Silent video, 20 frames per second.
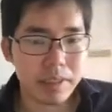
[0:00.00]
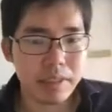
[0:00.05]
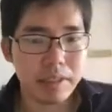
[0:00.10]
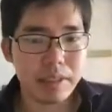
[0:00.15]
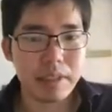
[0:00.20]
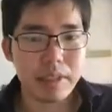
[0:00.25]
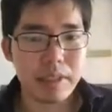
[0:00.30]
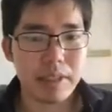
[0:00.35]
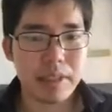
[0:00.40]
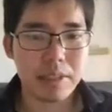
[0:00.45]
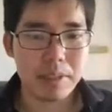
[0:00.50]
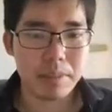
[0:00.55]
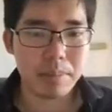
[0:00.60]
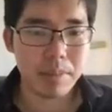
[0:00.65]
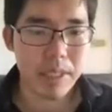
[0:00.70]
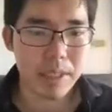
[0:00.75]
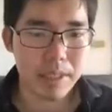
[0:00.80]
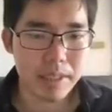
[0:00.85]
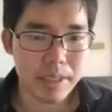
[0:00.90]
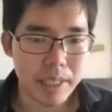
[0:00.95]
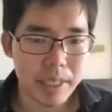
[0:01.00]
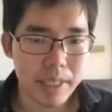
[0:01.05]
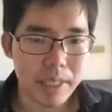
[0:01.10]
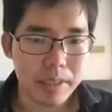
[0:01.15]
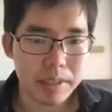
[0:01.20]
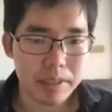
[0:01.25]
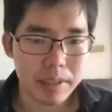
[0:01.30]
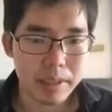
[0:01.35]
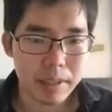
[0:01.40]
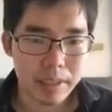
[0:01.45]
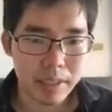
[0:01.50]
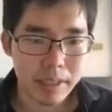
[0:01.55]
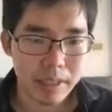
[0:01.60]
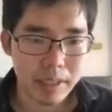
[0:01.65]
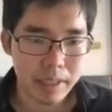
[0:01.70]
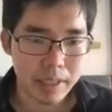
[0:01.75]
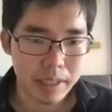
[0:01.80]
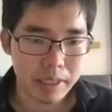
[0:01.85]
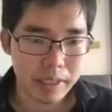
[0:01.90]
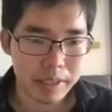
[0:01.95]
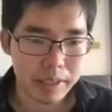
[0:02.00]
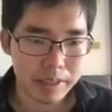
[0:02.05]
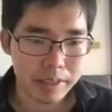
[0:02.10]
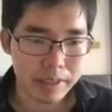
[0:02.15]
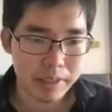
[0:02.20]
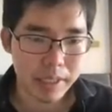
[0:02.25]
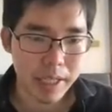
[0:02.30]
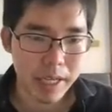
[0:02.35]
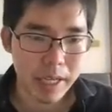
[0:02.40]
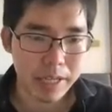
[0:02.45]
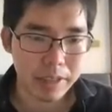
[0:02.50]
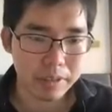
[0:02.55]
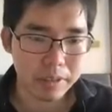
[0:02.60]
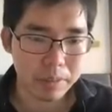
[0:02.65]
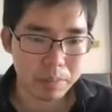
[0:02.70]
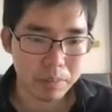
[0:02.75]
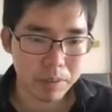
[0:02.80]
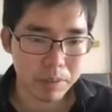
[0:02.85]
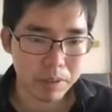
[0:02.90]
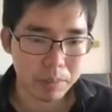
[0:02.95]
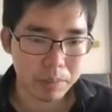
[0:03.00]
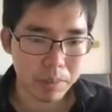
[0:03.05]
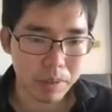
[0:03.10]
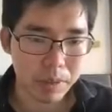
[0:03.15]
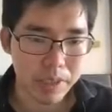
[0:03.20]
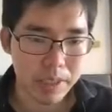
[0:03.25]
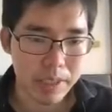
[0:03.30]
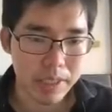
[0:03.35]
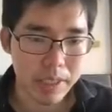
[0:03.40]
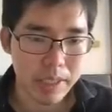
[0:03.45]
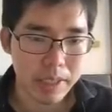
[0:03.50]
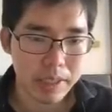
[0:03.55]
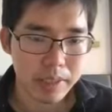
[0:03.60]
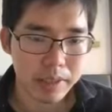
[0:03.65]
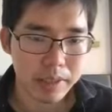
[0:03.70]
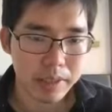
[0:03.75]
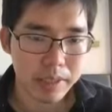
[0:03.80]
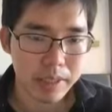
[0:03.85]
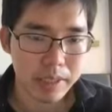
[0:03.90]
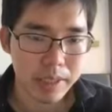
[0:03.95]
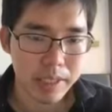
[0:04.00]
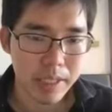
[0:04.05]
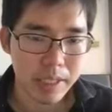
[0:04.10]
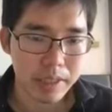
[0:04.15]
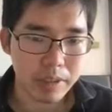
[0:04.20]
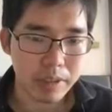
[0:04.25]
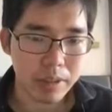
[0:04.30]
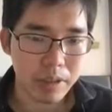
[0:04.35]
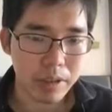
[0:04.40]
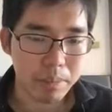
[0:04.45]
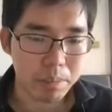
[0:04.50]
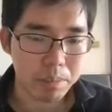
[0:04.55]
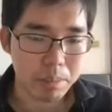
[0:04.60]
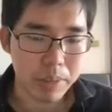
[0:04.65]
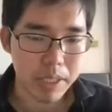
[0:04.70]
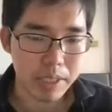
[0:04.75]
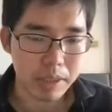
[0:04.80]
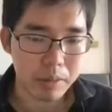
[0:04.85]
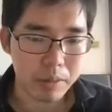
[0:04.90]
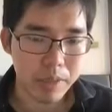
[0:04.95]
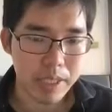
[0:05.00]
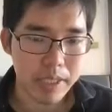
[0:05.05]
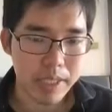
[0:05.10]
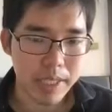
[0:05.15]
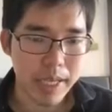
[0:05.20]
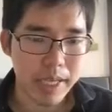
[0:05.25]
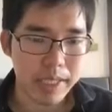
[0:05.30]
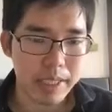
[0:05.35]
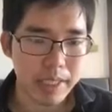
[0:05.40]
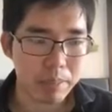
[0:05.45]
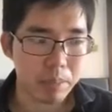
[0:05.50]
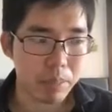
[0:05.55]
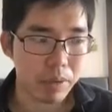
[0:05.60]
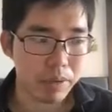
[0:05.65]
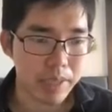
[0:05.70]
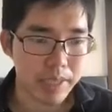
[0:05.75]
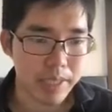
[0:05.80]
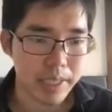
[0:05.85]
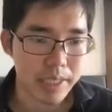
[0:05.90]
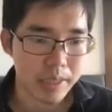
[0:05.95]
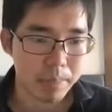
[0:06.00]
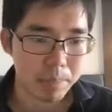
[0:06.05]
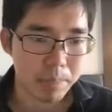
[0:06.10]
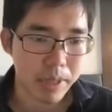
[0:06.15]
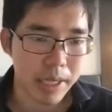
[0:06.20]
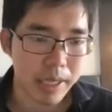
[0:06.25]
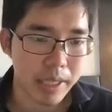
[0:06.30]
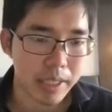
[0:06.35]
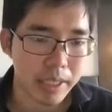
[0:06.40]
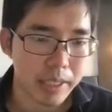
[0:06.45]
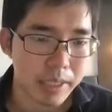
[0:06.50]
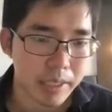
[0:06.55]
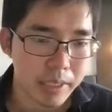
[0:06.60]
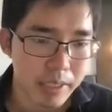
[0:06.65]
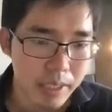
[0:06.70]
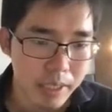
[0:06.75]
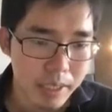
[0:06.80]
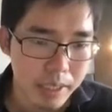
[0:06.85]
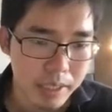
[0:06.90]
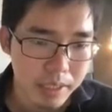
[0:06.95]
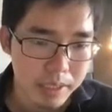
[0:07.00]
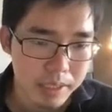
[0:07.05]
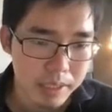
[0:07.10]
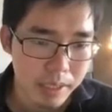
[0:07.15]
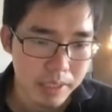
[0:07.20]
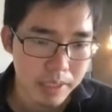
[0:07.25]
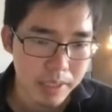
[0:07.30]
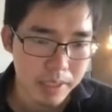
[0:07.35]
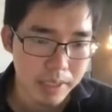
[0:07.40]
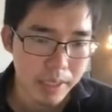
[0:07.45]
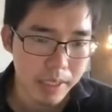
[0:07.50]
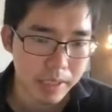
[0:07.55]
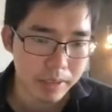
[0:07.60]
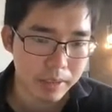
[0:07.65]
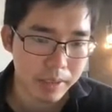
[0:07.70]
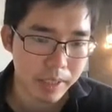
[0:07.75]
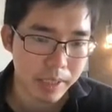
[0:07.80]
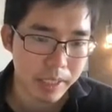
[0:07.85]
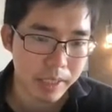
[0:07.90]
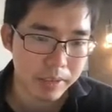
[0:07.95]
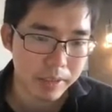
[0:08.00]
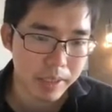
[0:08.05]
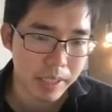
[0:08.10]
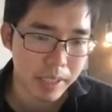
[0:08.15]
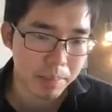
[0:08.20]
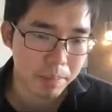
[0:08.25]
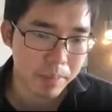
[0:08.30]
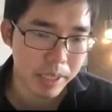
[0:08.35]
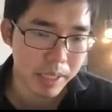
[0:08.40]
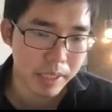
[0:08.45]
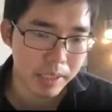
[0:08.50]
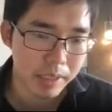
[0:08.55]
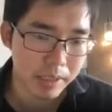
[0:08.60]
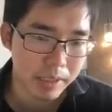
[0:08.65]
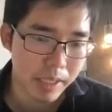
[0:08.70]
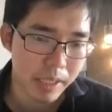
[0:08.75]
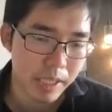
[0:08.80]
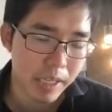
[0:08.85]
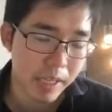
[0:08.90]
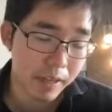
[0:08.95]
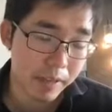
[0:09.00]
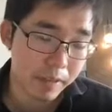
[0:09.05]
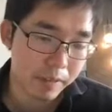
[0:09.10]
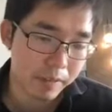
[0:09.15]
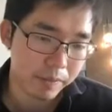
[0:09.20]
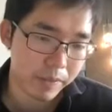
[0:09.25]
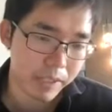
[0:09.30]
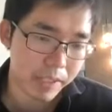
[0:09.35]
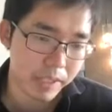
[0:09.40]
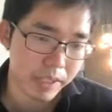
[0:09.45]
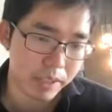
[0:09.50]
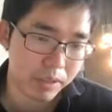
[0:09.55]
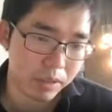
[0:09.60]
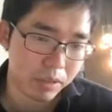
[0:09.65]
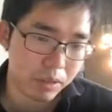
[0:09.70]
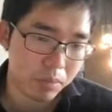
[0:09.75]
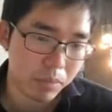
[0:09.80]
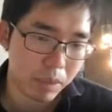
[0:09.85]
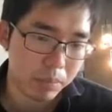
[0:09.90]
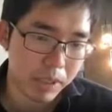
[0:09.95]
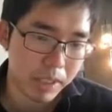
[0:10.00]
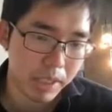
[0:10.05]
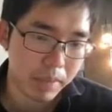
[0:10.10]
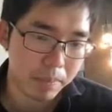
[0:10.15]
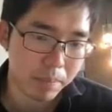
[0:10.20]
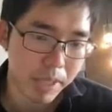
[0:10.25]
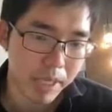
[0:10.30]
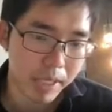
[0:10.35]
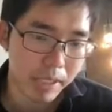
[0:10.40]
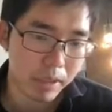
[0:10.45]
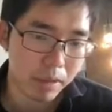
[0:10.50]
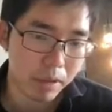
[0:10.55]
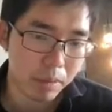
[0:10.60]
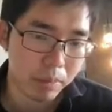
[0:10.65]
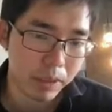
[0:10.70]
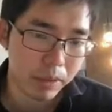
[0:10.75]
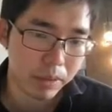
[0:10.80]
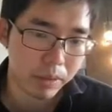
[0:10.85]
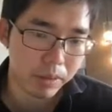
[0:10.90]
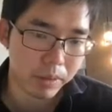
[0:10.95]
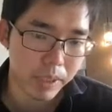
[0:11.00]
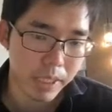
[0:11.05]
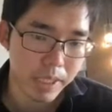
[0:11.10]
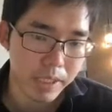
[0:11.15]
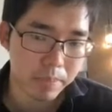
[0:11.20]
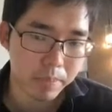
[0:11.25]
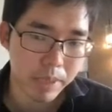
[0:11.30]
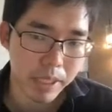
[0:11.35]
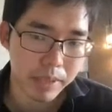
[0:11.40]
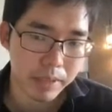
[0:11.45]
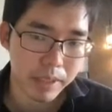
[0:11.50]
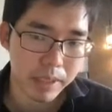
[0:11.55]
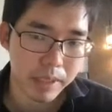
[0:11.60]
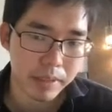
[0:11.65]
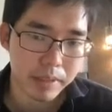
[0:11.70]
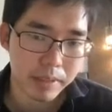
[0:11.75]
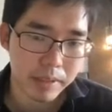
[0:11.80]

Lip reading: And this means that the output policy can compete with any policies pi, such that like d pi, the infinity norm of d pi over rho is bounded.